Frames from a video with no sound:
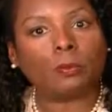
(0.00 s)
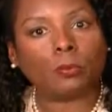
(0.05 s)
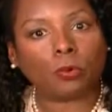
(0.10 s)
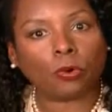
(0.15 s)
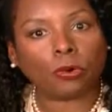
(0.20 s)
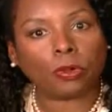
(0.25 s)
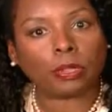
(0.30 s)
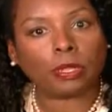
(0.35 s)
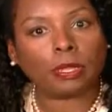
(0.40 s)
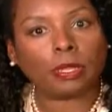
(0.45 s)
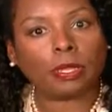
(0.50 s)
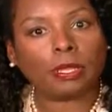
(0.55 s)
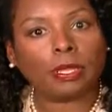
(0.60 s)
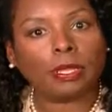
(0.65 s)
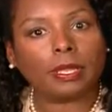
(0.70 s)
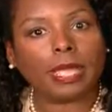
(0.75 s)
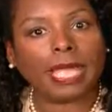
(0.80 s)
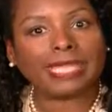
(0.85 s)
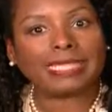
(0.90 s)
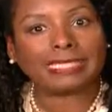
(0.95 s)
work
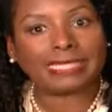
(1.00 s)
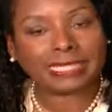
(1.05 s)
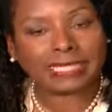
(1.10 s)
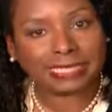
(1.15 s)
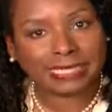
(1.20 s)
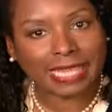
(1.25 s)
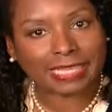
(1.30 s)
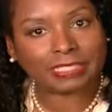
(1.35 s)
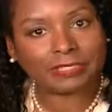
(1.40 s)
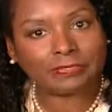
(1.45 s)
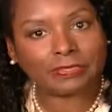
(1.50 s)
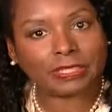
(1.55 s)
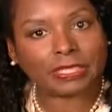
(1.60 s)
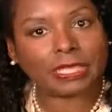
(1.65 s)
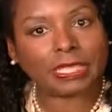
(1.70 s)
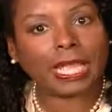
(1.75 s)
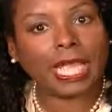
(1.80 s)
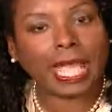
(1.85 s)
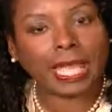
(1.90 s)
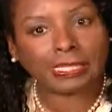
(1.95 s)
as
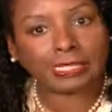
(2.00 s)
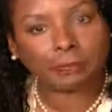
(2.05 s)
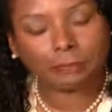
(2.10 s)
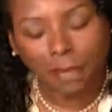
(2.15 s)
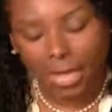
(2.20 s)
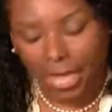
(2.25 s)
successfully as